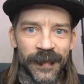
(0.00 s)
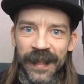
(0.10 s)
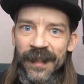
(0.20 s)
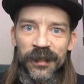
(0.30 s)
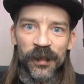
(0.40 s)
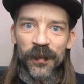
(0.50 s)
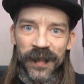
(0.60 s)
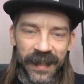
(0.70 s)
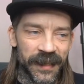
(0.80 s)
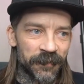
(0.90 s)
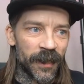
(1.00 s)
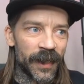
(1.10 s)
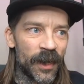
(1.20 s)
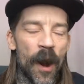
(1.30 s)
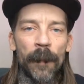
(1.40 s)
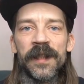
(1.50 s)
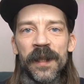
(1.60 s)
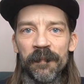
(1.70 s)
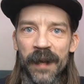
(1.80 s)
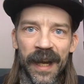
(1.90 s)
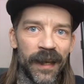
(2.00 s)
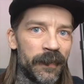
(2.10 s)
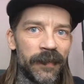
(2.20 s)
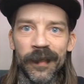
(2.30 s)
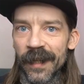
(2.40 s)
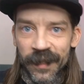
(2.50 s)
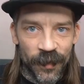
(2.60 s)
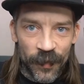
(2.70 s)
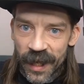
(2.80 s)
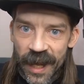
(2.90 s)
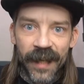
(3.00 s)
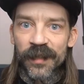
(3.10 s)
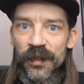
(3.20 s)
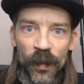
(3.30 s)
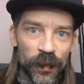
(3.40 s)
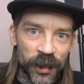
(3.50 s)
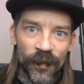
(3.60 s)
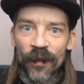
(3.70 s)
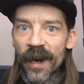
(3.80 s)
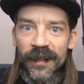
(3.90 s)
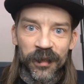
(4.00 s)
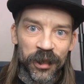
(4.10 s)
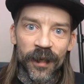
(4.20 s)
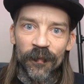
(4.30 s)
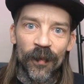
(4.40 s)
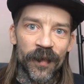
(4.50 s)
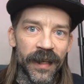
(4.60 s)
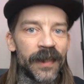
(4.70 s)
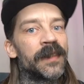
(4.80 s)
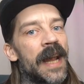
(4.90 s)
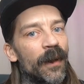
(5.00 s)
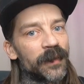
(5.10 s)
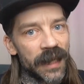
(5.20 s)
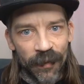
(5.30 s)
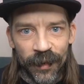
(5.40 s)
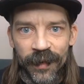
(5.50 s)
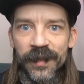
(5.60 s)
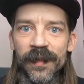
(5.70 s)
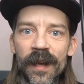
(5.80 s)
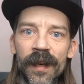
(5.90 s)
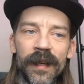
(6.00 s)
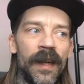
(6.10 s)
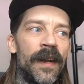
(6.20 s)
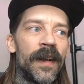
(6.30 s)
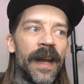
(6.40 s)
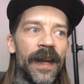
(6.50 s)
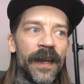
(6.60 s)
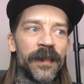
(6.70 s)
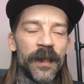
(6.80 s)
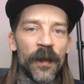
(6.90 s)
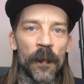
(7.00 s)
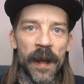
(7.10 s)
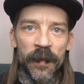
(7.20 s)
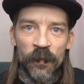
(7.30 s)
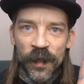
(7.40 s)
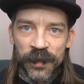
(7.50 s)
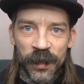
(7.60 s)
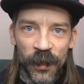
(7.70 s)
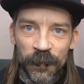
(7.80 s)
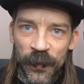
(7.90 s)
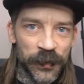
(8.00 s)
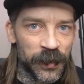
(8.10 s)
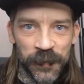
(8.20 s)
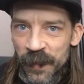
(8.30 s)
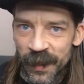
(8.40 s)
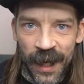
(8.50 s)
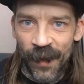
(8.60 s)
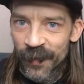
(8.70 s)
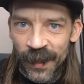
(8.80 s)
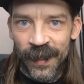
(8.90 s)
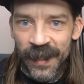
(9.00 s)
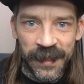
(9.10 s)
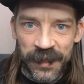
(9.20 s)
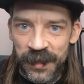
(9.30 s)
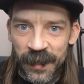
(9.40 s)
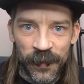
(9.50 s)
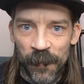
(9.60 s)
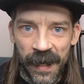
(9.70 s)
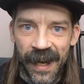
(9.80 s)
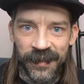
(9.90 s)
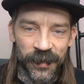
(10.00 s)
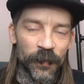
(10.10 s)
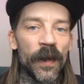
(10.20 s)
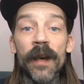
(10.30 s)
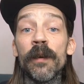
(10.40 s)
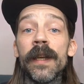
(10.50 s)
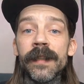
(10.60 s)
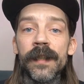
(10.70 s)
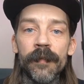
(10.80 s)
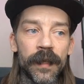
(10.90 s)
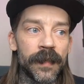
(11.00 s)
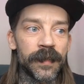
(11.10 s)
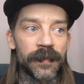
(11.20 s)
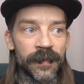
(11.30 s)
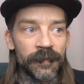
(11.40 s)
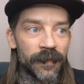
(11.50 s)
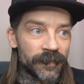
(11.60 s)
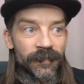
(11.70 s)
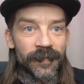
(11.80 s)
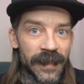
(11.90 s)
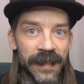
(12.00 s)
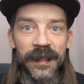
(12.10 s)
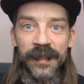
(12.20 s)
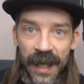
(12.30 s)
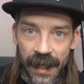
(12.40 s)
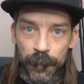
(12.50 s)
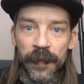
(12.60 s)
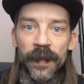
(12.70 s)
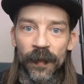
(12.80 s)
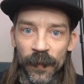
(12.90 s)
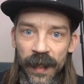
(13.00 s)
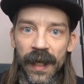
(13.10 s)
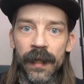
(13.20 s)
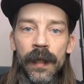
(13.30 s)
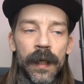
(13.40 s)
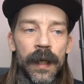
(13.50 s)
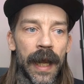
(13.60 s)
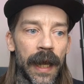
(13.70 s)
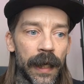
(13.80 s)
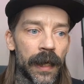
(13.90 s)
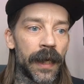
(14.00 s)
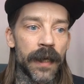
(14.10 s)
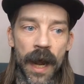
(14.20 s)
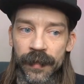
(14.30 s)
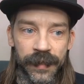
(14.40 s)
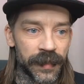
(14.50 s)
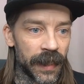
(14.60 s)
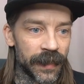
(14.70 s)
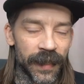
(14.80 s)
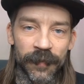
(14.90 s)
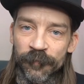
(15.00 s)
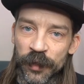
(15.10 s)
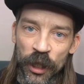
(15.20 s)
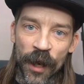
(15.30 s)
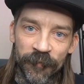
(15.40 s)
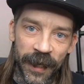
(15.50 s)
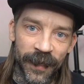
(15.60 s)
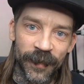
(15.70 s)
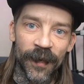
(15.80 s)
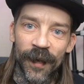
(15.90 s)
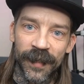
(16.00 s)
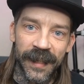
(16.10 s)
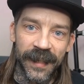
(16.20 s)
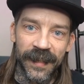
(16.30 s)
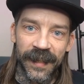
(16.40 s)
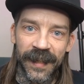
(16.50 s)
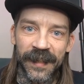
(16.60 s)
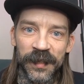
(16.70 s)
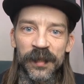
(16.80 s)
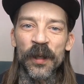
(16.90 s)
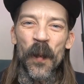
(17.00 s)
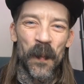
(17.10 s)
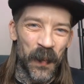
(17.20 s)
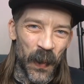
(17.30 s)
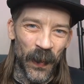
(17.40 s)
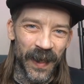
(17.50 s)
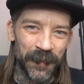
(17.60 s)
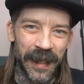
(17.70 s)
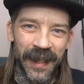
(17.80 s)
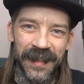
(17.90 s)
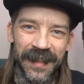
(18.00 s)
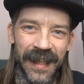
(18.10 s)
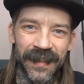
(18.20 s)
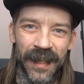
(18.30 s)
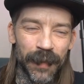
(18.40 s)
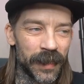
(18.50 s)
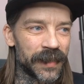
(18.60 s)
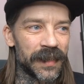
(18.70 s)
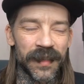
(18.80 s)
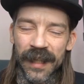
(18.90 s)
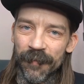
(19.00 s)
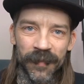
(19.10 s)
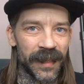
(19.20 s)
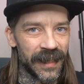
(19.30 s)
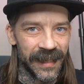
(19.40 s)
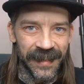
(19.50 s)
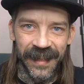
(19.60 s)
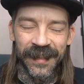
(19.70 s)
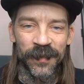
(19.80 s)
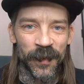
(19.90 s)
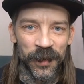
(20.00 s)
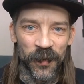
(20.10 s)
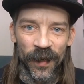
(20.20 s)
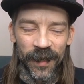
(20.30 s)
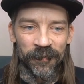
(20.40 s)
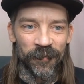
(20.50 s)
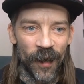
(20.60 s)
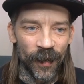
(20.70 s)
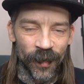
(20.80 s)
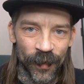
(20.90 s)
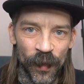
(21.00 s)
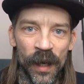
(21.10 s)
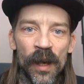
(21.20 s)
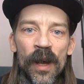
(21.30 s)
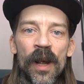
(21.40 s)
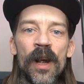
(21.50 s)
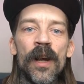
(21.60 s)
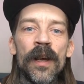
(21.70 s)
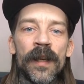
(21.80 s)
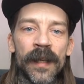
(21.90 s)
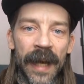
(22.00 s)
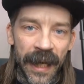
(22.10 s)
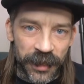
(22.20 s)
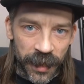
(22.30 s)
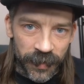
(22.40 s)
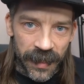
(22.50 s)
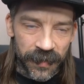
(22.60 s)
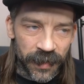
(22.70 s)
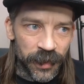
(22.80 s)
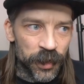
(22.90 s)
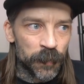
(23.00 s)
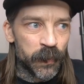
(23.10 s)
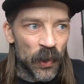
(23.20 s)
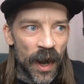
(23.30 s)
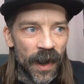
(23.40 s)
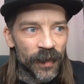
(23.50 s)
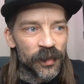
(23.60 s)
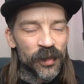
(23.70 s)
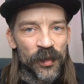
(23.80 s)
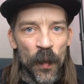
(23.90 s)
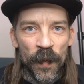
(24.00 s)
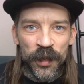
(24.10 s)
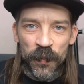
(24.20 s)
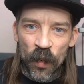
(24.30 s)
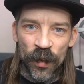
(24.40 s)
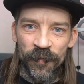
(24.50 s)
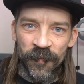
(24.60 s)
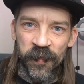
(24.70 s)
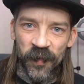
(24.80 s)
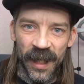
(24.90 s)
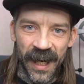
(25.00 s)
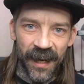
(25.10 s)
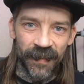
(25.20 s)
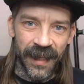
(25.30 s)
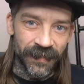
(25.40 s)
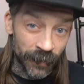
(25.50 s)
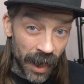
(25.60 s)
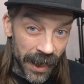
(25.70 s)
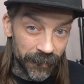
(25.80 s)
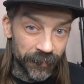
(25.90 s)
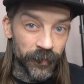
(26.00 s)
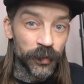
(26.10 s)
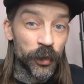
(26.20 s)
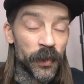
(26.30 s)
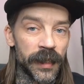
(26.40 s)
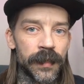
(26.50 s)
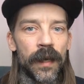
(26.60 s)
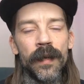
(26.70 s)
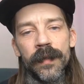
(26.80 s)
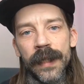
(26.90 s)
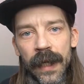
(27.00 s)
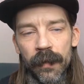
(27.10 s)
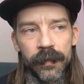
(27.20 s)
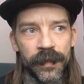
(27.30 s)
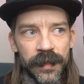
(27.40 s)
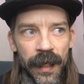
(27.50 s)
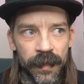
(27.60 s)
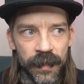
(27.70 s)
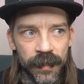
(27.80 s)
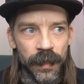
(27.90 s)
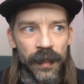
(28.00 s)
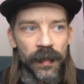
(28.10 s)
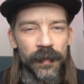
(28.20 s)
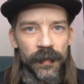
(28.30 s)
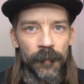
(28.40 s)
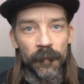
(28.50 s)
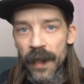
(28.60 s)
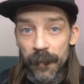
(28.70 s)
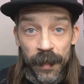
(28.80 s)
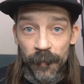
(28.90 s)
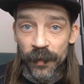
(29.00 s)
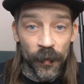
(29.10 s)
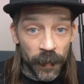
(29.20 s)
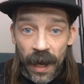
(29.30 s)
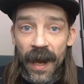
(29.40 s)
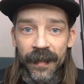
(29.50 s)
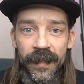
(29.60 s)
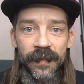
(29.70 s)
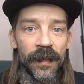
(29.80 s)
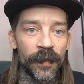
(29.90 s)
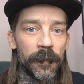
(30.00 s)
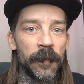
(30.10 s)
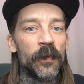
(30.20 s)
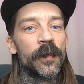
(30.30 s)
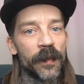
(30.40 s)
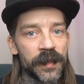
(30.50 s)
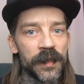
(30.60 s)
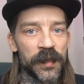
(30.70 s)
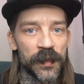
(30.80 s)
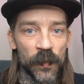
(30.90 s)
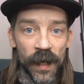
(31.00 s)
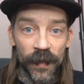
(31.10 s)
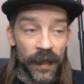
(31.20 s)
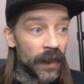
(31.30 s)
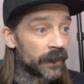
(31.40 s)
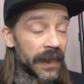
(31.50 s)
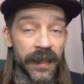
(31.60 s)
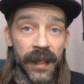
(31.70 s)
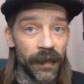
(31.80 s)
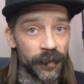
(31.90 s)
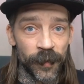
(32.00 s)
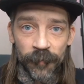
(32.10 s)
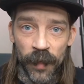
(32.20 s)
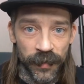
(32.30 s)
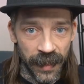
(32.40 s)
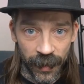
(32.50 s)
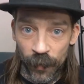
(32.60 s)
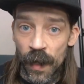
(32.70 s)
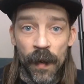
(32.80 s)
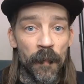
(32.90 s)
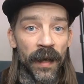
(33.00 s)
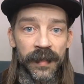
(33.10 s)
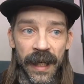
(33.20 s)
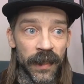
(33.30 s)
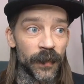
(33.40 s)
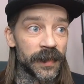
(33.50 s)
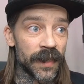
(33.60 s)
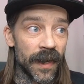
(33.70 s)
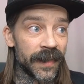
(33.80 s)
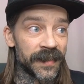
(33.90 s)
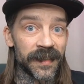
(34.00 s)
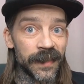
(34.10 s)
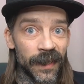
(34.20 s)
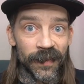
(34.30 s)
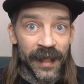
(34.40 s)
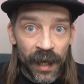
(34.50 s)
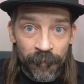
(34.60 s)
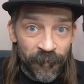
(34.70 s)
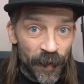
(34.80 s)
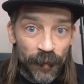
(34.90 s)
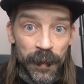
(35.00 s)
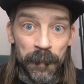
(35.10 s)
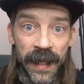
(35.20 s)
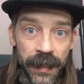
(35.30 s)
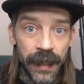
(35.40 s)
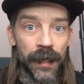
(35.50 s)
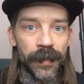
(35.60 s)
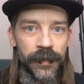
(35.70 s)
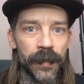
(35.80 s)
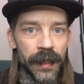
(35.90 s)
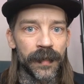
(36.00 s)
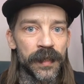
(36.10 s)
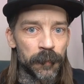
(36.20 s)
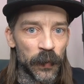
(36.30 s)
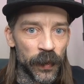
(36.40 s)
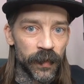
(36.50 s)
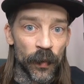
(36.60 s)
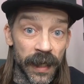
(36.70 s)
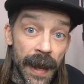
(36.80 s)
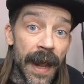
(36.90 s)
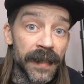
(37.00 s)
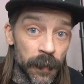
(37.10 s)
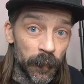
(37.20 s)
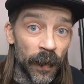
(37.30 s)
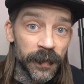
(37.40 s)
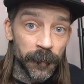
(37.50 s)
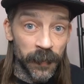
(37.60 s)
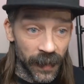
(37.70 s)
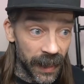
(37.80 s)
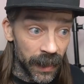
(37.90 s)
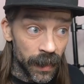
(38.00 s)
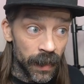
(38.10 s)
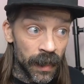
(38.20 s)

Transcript: that dude, that he's a very competent man, maybe, the ex-soldier or ex-general that is now down on his luck and, maybe wants a good person, but now he's a cynical bastard, whatever. It's a type, okay? And not to say that John Vanguard is so boring because he's that type, because he's definitely easy to enjoy and follow. H.L. Tinsley just brought so much more flair and life to these other characters. I think that maybe I'm alone, but I think that other people will notice this as well. Like the character of Mondego. Mondego is not necessarily a very big character in this book, though he has a part to play.